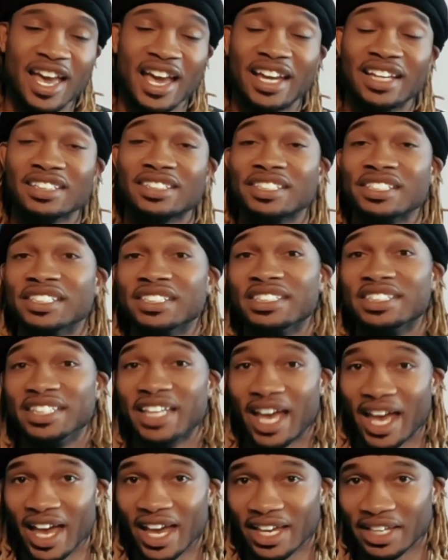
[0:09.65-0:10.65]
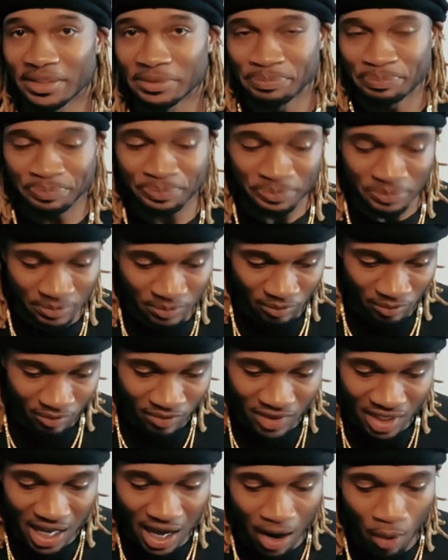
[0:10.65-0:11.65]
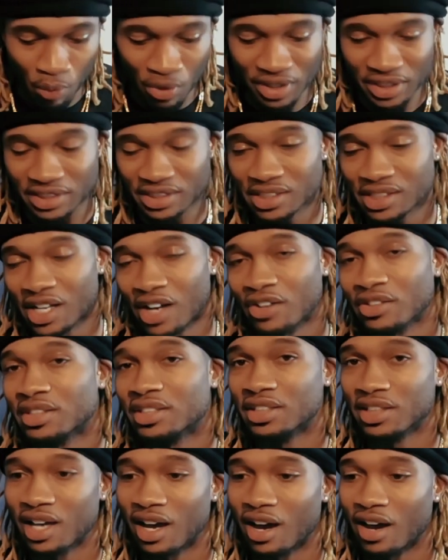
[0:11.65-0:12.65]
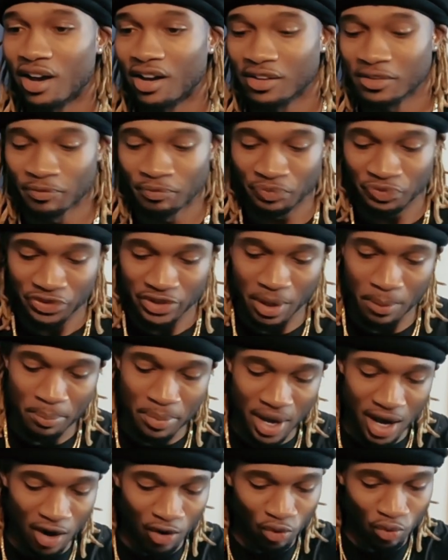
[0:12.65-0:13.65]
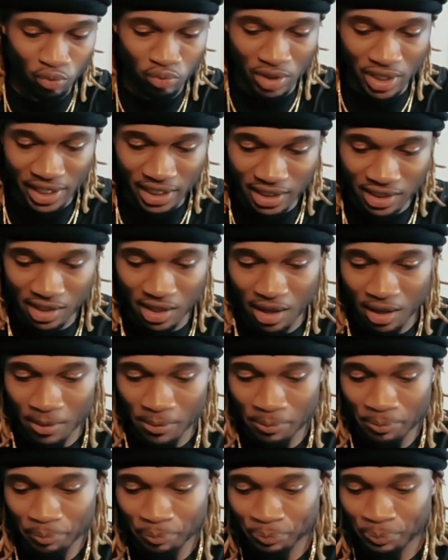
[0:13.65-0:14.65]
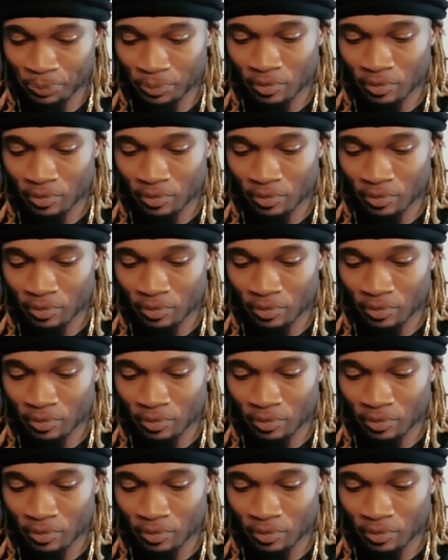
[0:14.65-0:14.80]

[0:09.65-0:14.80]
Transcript: And today I want to talk to y'all about rigging up